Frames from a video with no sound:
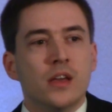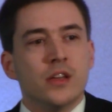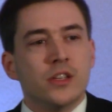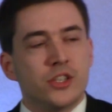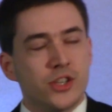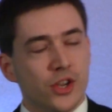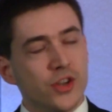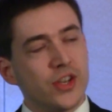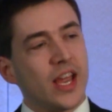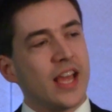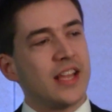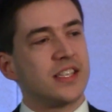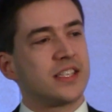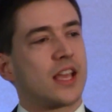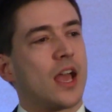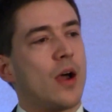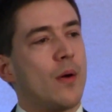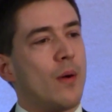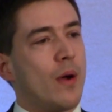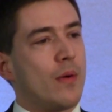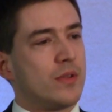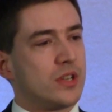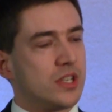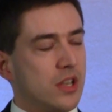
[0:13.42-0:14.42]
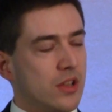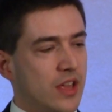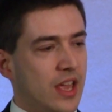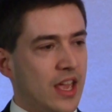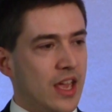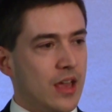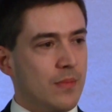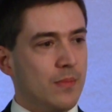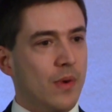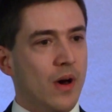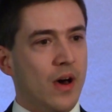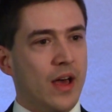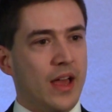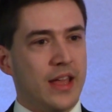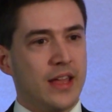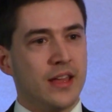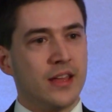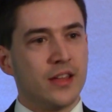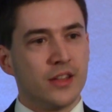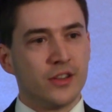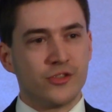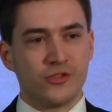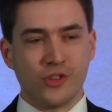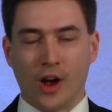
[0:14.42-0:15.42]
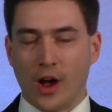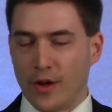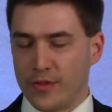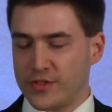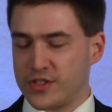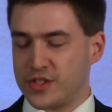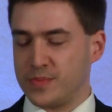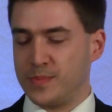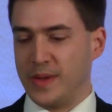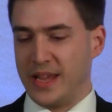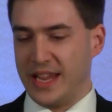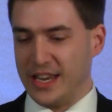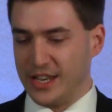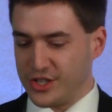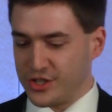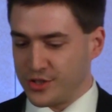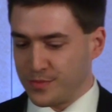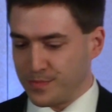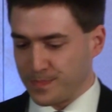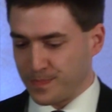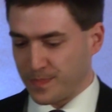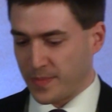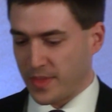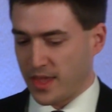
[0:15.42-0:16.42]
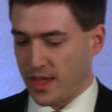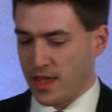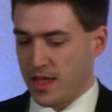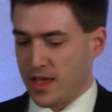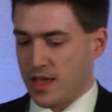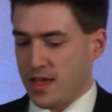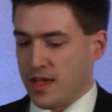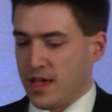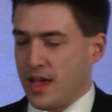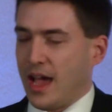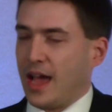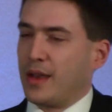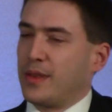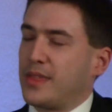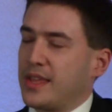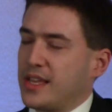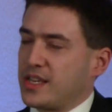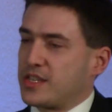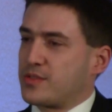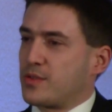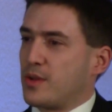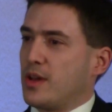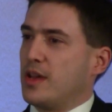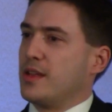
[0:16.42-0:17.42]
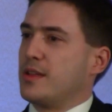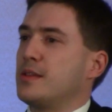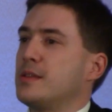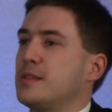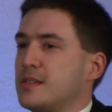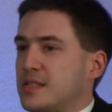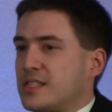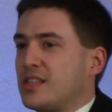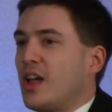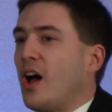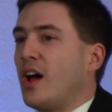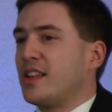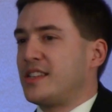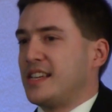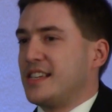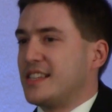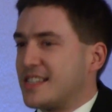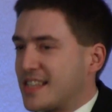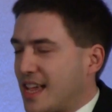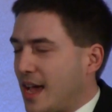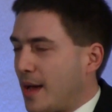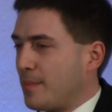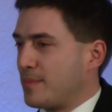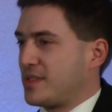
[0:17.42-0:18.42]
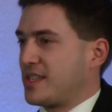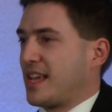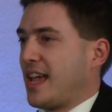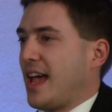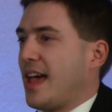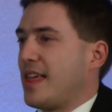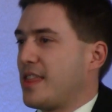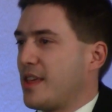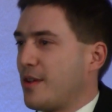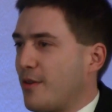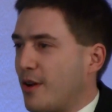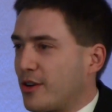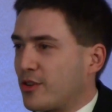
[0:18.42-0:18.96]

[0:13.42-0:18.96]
2 days ago, I was looking at my draft speech, and things were starting to come together.